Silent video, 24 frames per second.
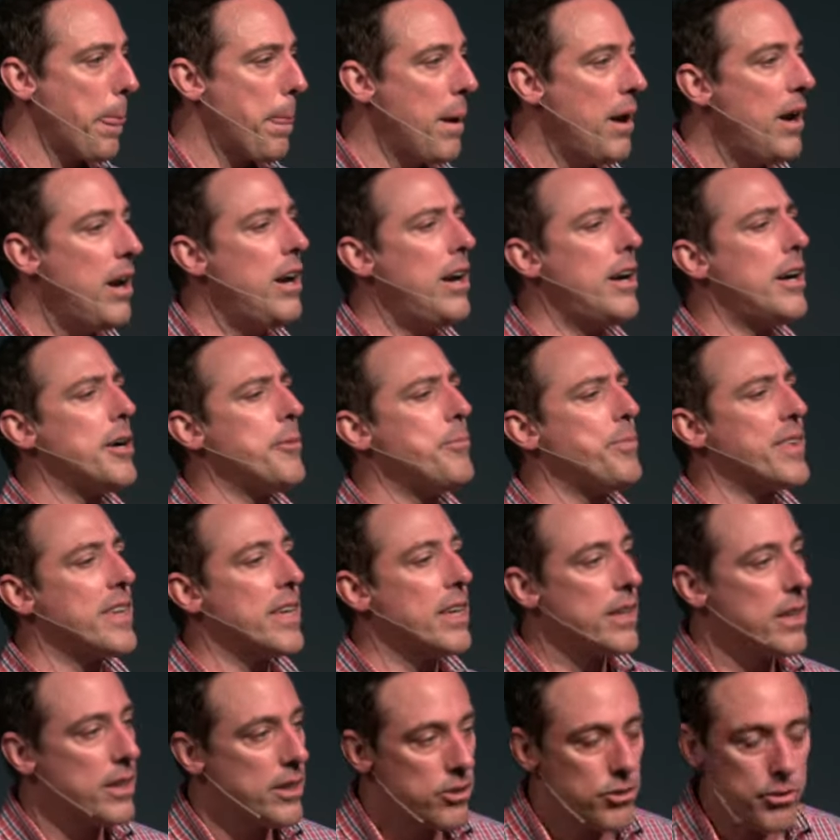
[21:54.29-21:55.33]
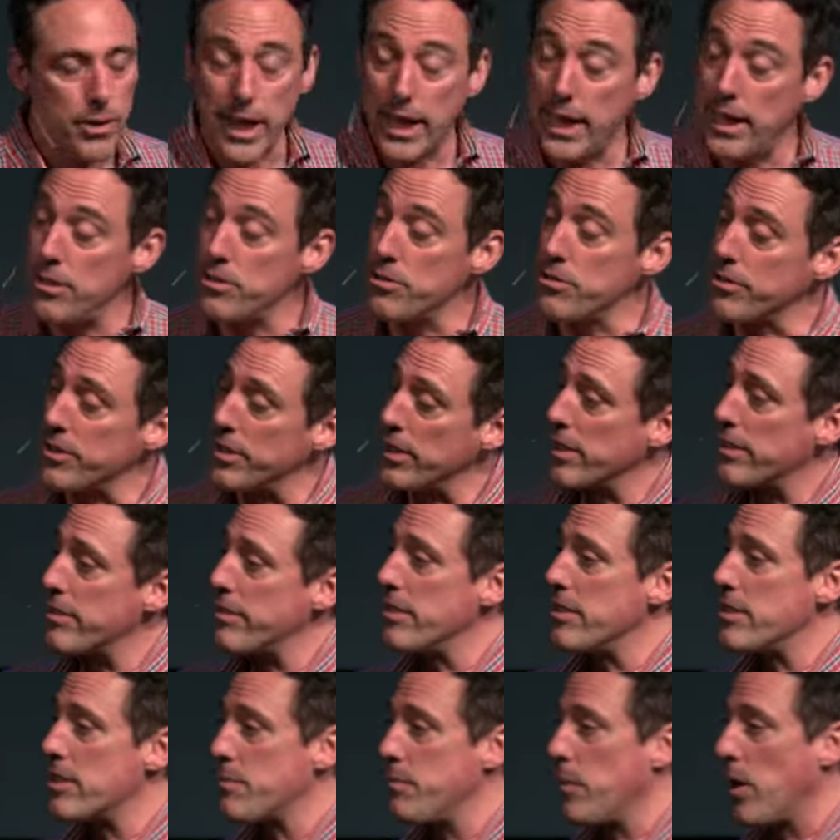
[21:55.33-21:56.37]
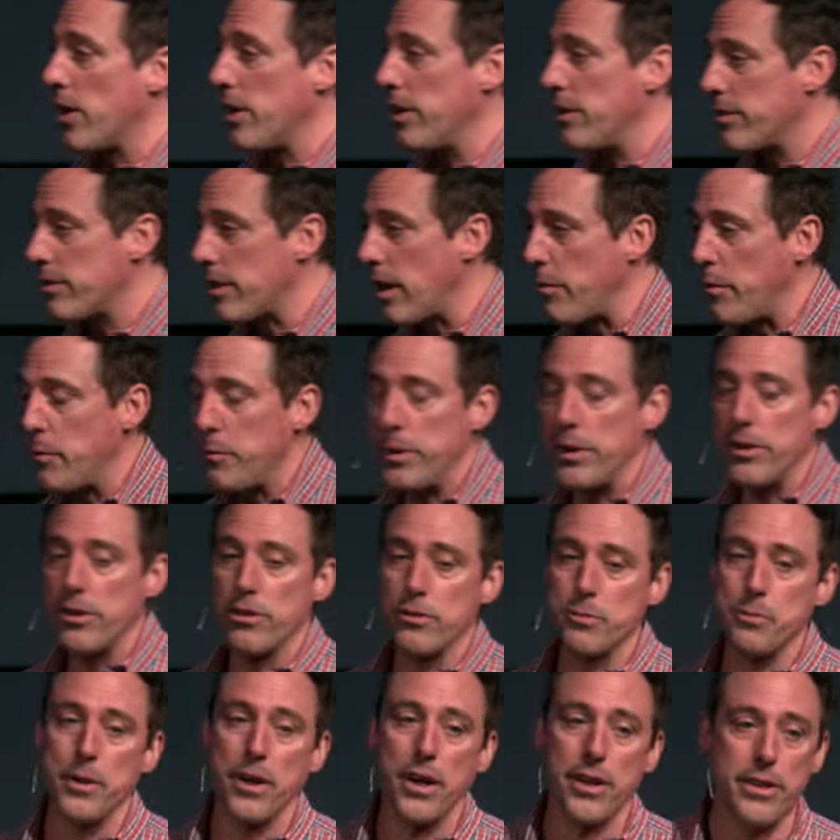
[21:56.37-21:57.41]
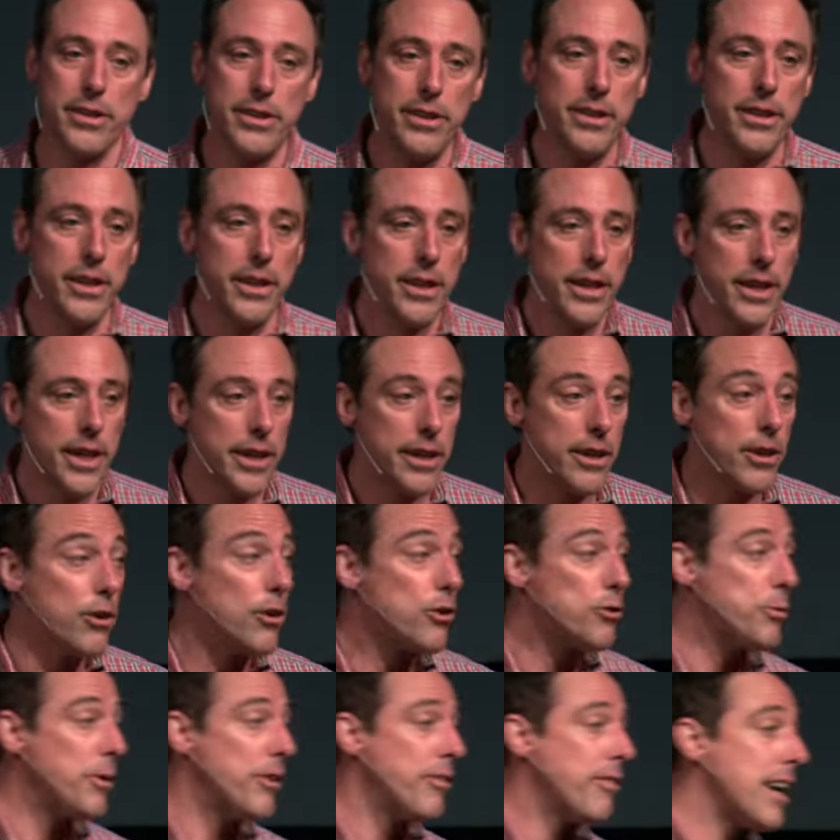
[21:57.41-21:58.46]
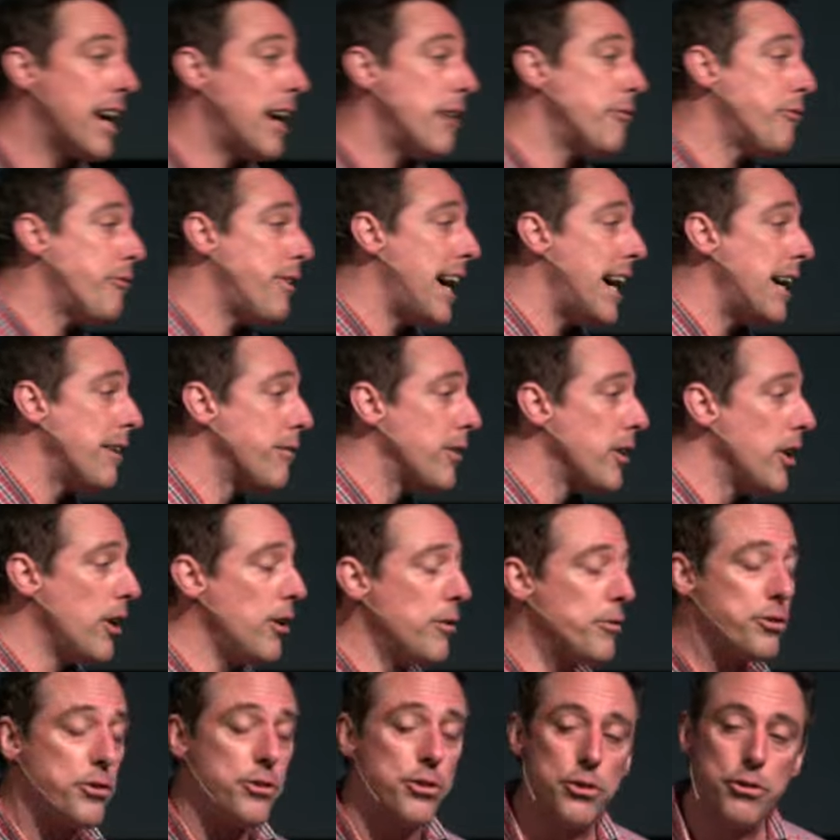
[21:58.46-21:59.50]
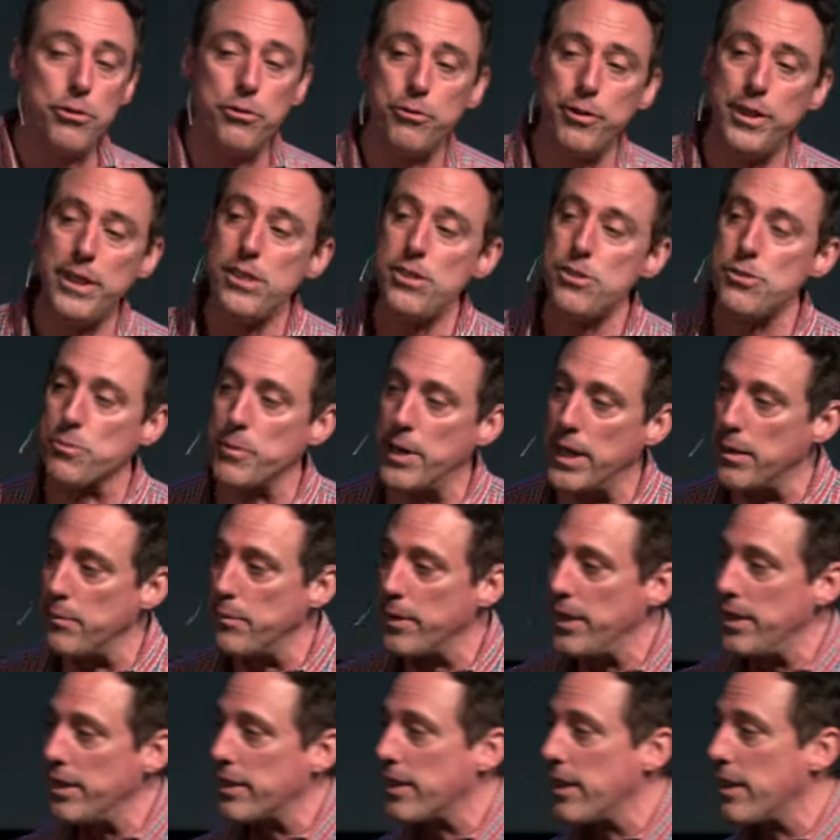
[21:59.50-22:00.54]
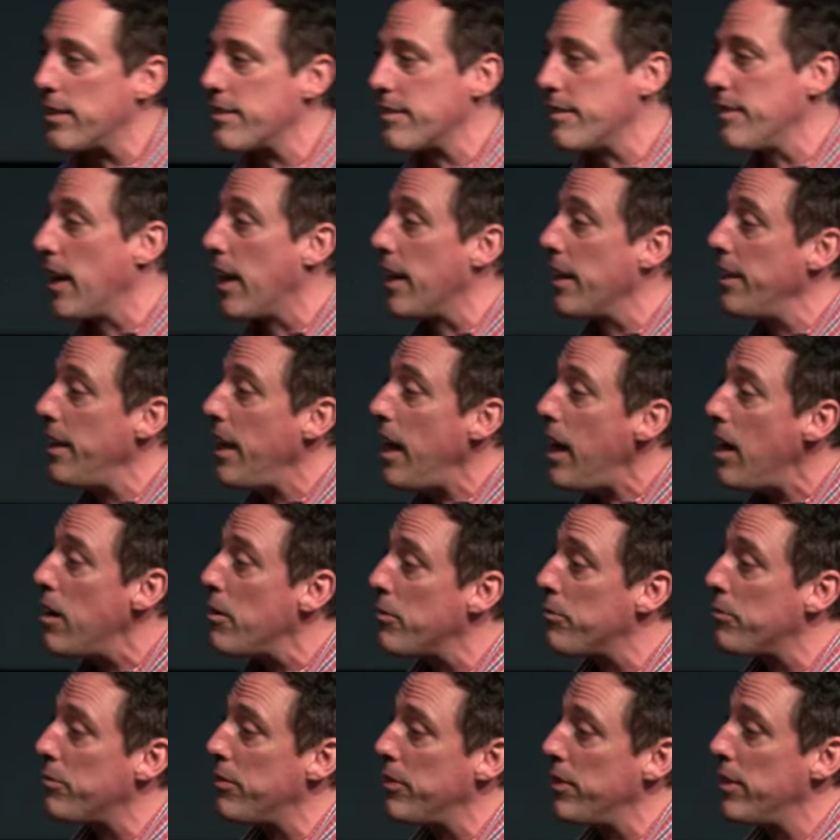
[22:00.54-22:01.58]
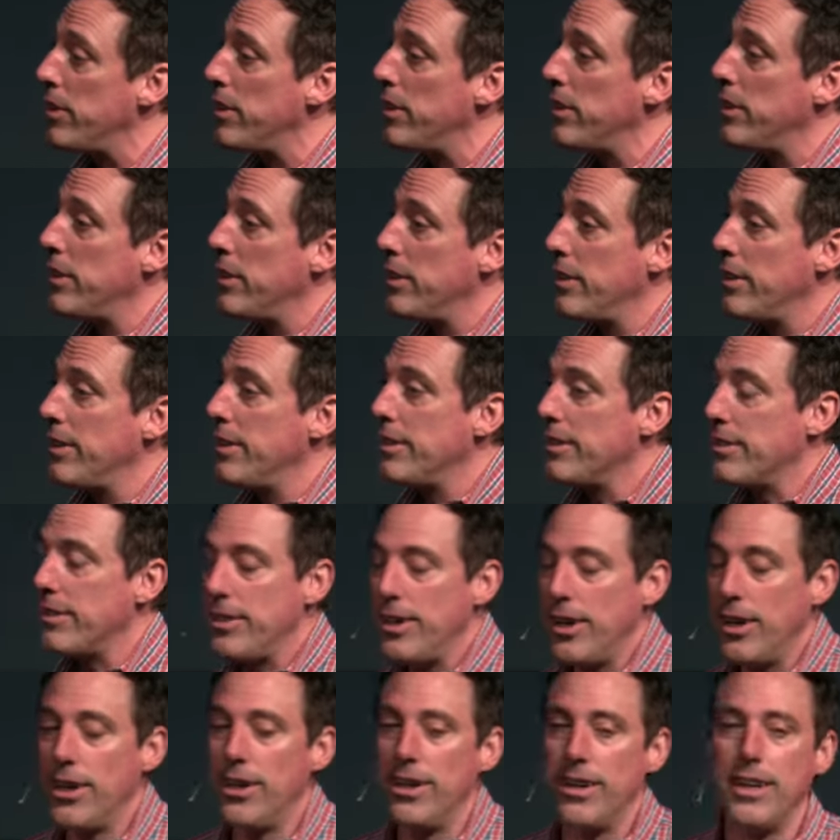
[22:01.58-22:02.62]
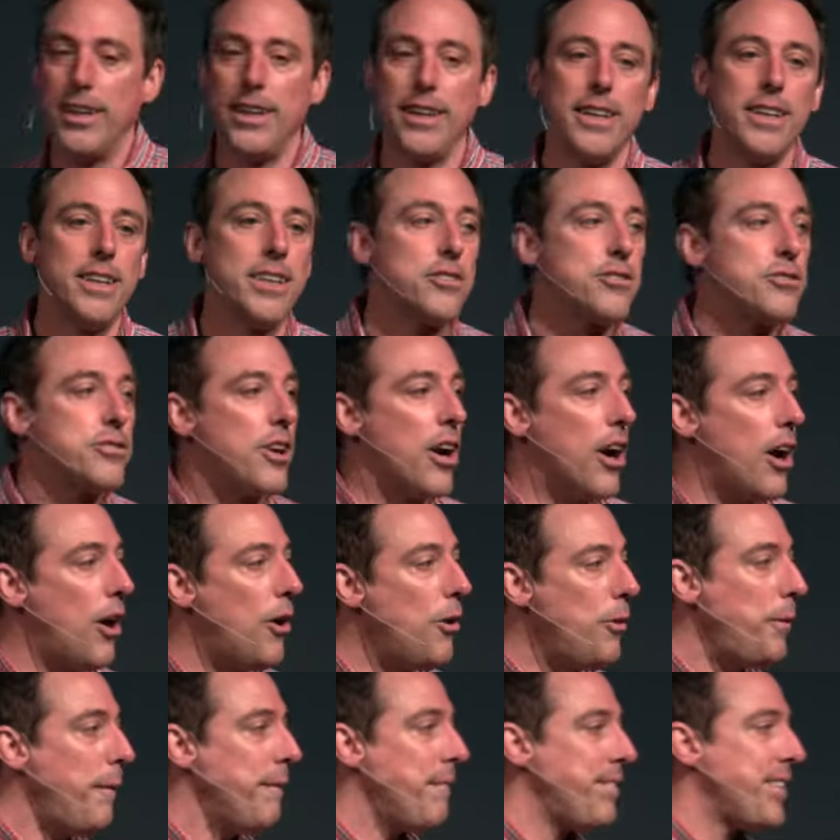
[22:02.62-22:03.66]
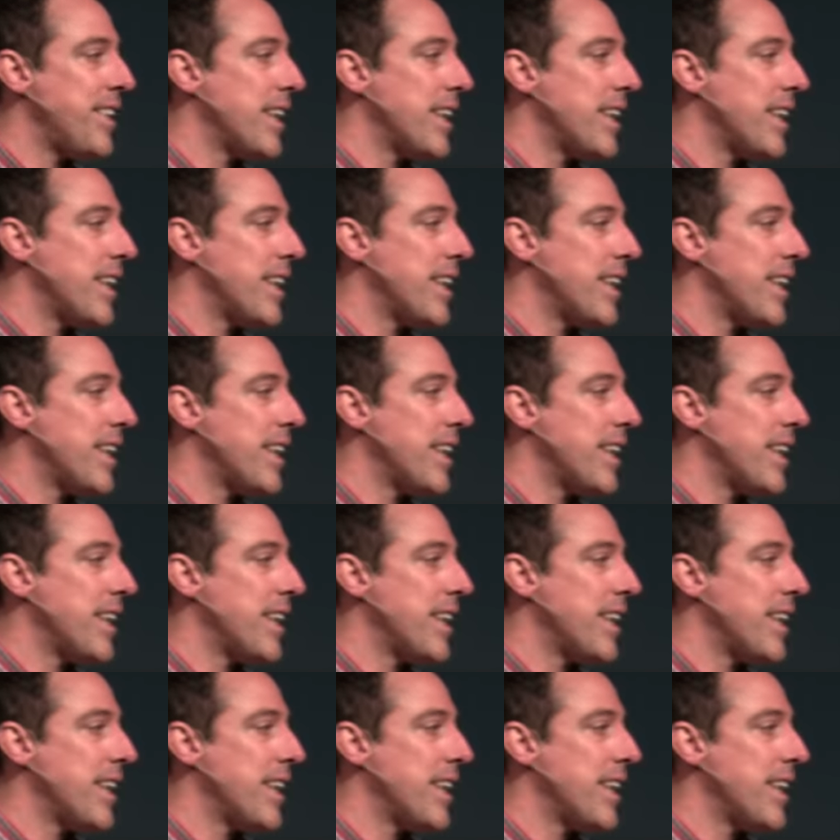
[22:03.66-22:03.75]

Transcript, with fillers: Huh. So Andrew thinks he's smart, Simon Peter's brother. And he goes, we've got 5 loaves, 2 fish. Wait a minute, that's not enough. So